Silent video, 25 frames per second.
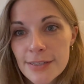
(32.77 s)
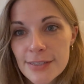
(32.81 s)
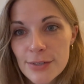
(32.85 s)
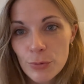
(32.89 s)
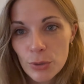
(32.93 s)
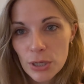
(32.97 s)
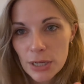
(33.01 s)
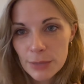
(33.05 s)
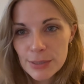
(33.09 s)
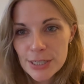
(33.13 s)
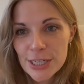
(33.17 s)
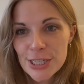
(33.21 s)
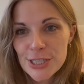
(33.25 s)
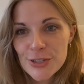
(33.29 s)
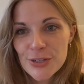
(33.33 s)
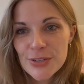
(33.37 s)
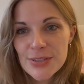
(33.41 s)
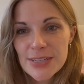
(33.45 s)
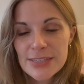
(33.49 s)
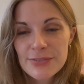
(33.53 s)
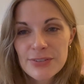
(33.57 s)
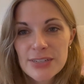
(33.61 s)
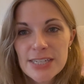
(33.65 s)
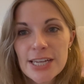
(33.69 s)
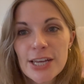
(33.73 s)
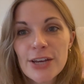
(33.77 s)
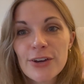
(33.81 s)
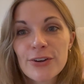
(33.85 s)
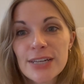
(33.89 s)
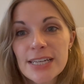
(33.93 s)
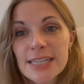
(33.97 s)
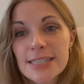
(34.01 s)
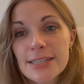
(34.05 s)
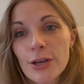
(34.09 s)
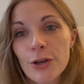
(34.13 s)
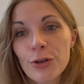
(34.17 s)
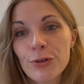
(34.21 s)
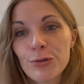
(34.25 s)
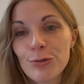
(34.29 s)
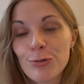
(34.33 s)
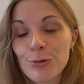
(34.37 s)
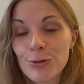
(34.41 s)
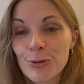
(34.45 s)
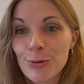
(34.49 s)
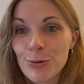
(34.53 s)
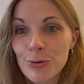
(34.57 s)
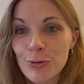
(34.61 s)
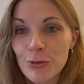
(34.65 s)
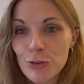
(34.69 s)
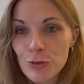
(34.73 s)
what I'm going to do in this video is go
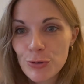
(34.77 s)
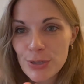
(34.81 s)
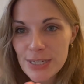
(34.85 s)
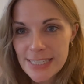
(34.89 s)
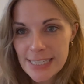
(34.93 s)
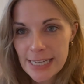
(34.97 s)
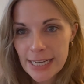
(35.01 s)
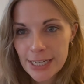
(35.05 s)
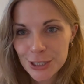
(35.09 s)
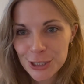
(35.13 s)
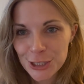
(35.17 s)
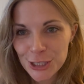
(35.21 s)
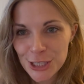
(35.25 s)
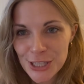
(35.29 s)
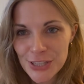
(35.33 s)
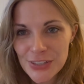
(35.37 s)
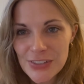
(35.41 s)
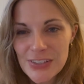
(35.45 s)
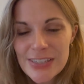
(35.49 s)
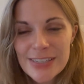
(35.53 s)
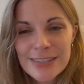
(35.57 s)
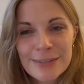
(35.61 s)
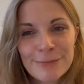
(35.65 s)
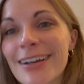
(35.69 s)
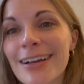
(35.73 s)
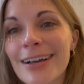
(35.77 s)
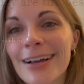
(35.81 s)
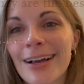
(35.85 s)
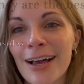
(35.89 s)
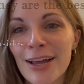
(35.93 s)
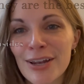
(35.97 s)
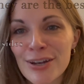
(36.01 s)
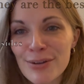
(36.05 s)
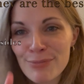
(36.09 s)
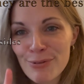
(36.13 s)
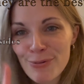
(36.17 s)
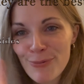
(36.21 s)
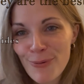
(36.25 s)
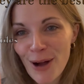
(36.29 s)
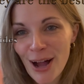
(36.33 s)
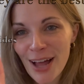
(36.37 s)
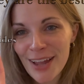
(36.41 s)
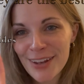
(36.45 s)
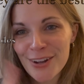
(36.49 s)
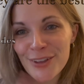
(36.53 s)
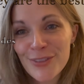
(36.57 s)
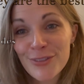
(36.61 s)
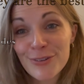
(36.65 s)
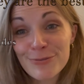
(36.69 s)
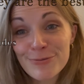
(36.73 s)
through three sections. Number
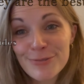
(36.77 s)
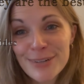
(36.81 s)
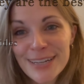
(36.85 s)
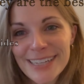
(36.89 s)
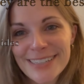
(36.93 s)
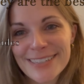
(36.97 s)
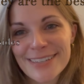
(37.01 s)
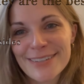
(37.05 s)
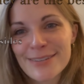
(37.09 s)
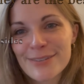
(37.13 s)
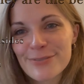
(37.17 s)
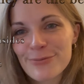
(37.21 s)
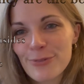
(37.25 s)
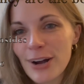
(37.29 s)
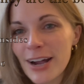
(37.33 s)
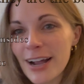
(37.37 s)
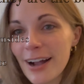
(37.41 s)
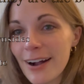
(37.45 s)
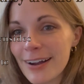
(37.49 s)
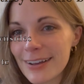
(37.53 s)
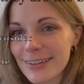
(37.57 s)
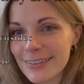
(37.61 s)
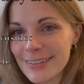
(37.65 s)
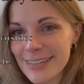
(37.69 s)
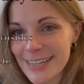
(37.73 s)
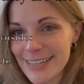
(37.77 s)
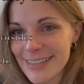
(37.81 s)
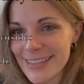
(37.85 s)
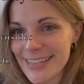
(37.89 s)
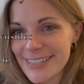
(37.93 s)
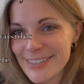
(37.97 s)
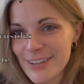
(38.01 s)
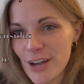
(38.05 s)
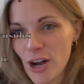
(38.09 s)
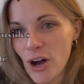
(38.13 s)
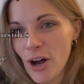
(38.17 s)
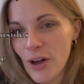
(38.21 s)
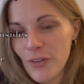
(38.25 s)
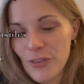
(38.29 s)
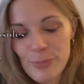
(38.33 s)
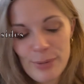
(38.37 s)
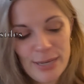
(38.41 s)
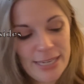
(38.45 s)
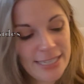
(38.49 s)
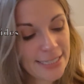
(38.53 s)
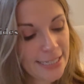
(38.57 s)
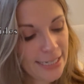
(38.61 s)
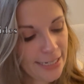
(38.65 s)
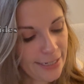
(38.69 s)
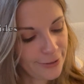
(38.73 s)
one, the reasons why I think these are the
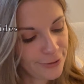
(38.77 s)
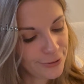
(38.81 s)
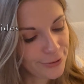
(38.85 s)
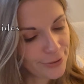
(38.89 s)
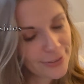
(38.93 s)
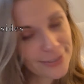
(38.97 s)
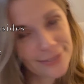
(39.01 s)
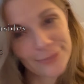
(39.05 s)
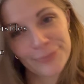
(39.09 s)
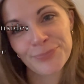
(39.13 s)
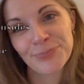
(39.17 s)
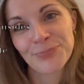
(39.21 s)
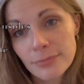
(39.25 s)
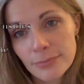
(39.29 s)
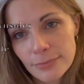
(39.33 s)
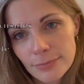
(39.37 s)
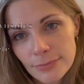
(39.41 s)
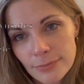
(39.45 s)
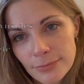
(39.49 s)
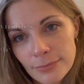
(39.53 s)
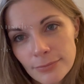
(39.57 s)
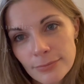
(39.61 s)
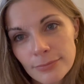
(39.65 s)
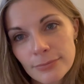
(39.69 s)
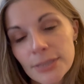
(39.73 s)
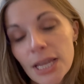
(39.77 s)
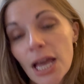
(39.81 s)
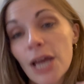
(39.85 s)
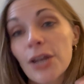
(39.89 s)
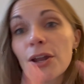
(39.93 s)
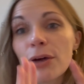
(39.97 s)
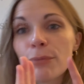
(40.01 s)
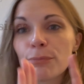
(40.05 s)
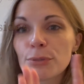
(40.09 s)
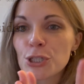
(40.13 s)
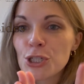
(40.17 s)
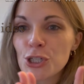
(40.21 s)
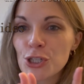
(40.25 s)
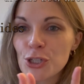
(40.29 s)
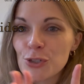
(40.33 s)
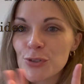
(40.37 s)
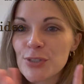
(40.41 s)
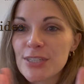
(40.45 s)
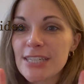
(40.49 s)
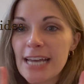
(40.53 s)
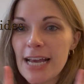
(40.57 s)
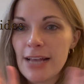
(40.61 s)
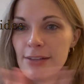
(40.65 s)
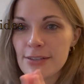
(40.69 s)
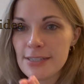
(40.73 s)
best heels. Number two,
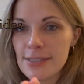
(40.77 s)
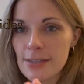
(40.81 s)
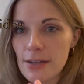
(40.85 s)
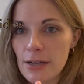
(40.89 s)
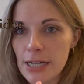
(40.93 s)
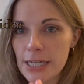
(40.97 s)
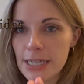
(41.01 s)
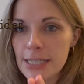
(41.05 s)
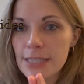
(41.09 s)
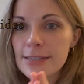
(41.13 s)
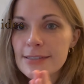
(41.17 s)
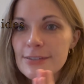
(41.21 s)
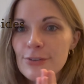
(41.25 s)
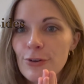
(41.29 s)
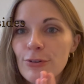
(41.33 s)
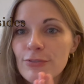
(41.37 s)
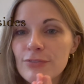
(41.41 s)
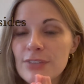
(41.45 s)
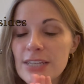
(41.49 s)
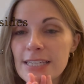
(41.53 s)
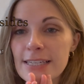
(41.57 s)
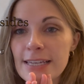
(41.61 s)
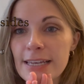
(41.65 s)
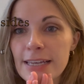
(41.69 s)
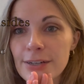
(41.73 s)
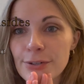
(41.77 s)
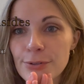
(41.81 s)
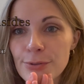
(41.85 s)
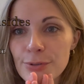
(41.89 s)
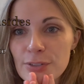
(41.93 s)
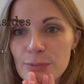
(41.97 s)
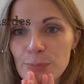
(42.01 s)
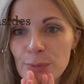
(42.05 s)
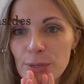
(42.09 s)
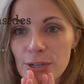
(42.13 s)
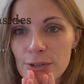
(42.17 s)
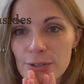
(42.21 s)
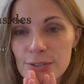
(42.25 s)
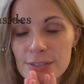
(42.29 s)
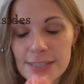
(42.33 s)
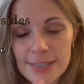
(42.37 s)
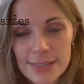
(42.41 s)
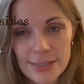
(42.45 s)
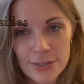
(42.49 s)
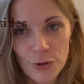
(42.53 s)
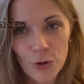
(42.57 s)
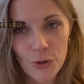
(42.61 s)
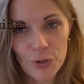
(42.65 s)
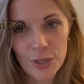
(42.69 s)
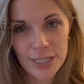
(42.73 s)
the downsides of these heels, because
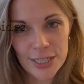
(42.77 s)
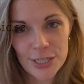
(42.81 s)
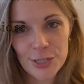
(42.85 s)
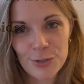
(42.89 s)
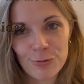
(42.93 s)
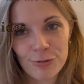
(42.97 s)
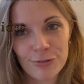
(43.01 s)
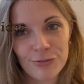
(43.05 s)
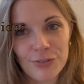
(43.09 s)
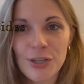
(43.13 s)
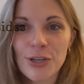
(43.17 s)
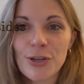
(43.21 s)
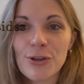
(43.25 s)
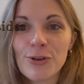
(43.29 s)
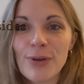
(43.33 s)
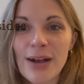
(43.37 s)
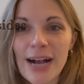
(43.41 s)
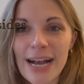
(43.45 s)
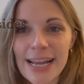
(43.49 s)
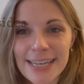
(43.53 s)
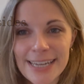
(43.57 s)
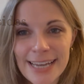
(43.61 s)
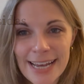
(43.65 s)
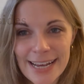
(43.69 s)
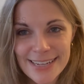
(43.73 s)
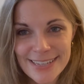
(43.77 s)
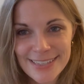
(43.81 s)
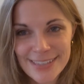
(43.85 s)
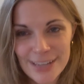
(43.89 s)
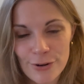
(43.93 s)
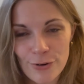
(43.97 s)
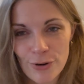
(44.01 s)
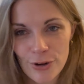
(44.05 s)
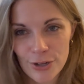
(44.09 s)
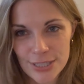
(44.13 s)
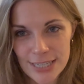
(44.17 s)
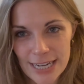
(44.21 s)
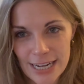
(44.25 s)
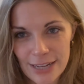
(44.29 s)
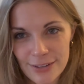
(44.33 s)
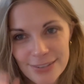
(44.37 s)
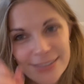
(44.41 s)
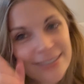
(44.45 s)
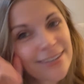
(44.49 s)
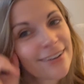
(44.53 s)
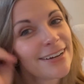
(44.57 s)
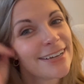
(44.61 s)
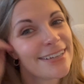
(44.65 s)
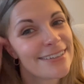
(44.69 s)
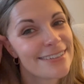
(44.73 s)
it's an honest review, and yes, there are
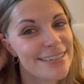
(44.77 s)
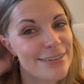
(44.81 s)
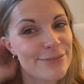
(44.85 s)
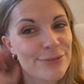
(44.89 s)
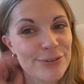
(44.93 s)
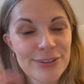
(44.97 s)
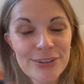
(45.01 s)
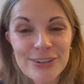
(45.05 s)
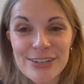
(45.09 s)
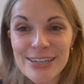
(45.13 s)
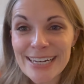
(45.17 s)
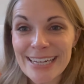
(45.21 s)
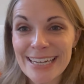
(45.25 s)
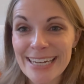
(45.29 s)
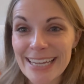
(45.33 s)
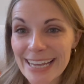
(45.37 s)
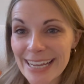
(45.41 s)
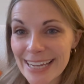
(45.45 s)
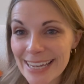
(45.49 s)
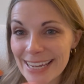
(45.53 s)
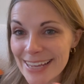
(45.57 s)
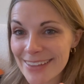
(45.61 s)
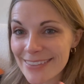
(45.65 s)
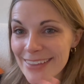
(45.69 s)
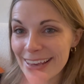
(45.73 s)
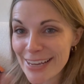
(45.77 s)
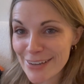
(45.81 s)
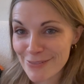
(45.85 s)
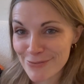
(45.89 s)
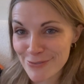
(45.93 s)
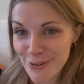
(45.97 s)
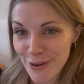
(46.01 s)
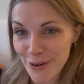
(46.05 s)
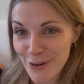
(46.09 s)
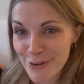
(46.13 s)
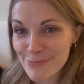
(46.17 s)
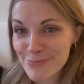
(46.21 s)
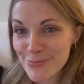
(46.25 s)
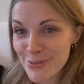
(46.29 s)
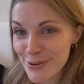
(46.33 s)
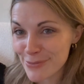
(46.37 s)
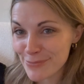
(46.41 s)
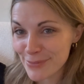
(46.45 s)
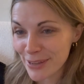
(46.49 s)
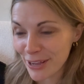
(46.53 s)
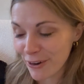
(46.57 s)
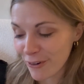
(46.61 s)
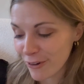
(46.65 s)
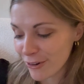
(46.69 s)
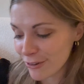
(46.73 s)
downsides, even though clearly they have not put
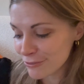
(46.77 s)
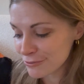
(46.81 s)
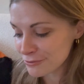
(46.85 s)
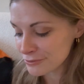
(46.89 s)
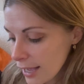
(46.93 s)
me off.